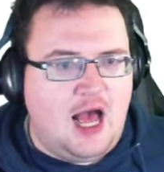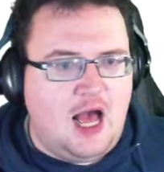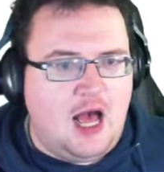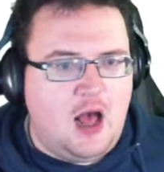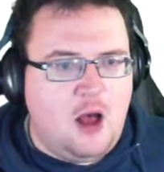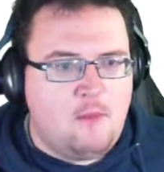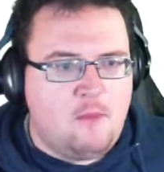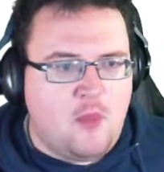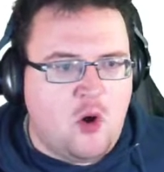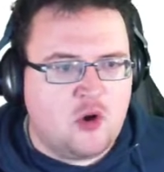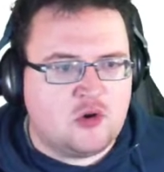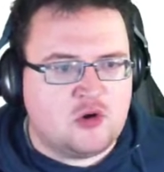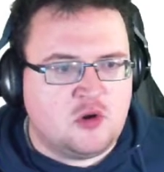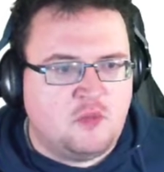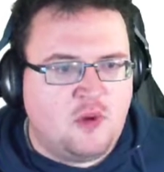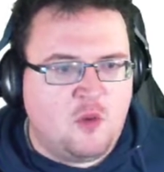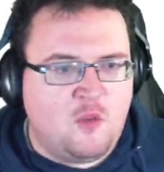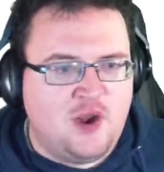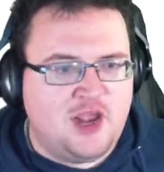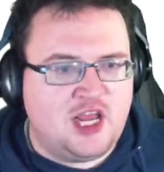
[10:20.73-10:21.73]
a model,
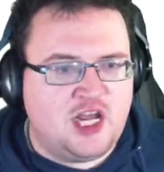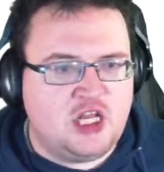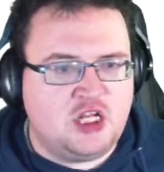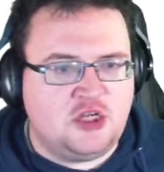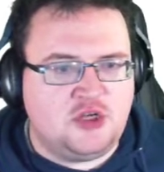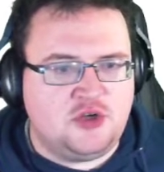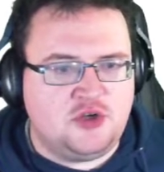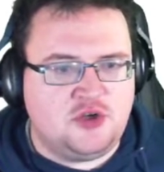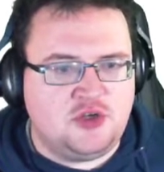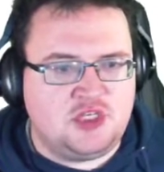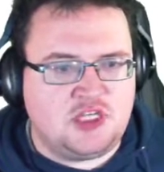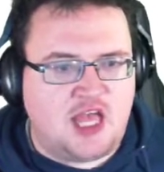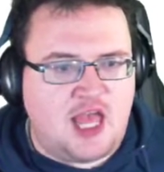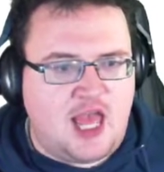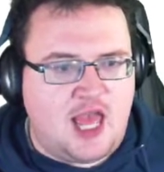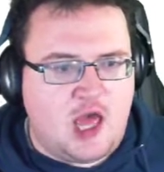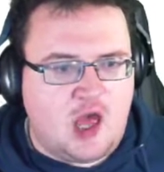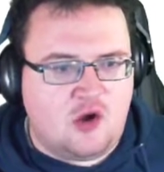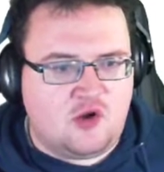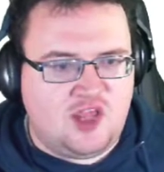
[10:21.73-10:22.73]
but we're going to use
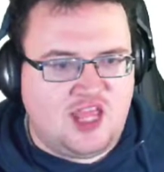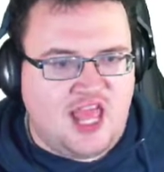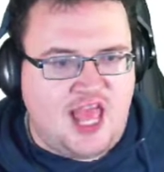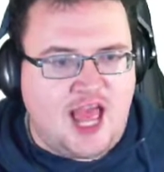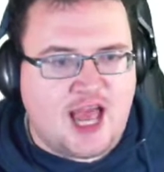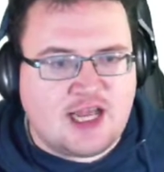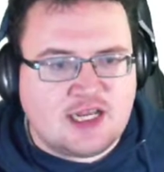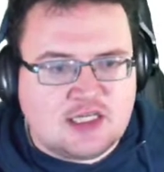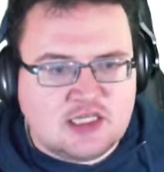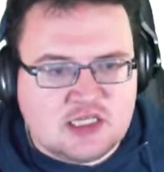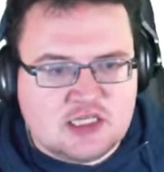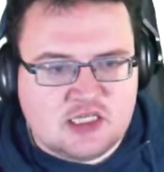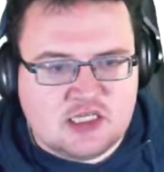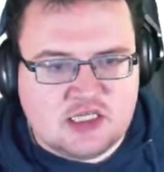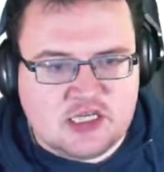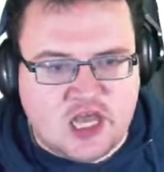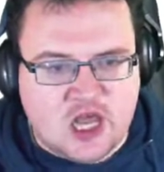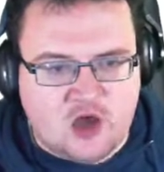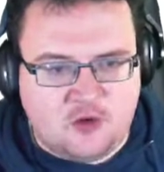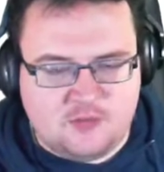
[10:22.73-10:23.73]
our CAS
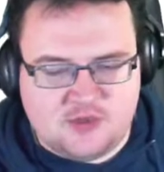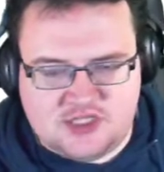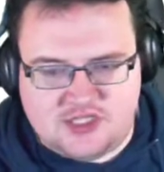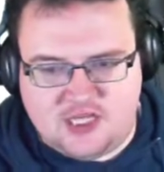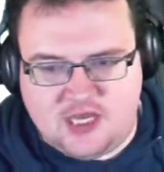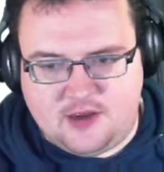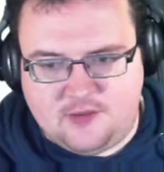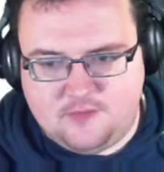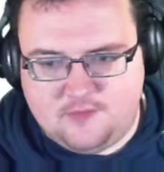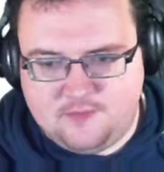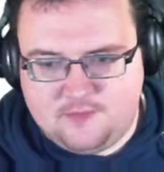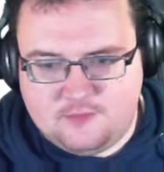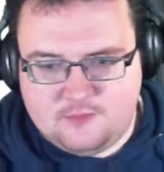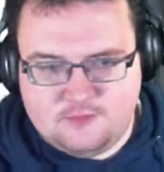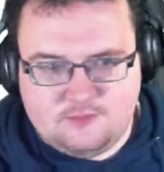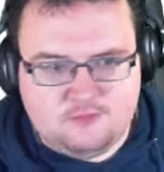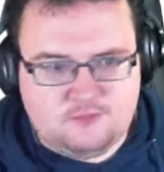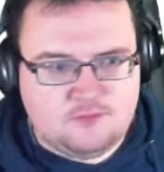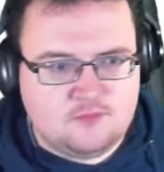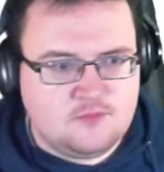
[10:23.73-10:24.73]
to help us out.
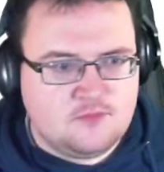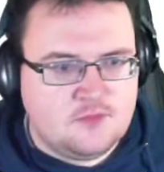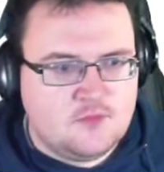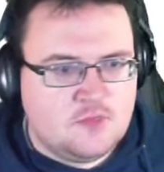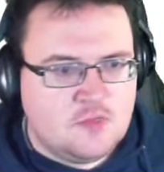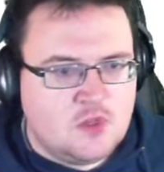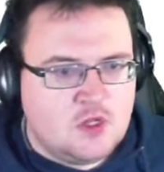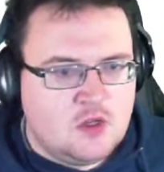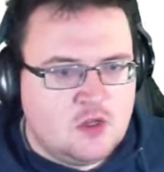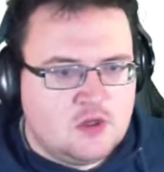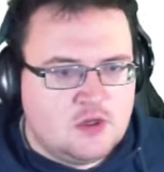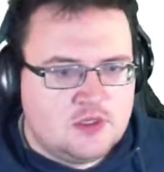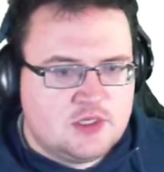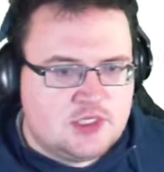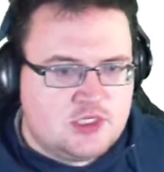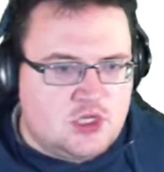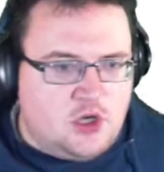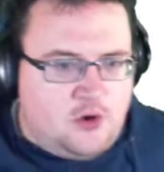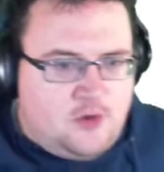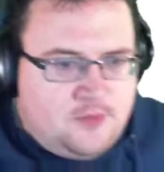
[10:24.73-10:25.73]

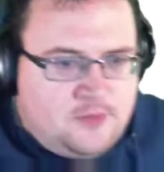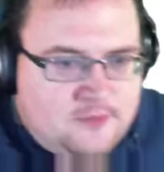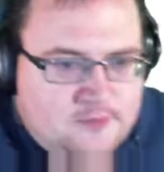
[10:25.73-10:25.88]
So,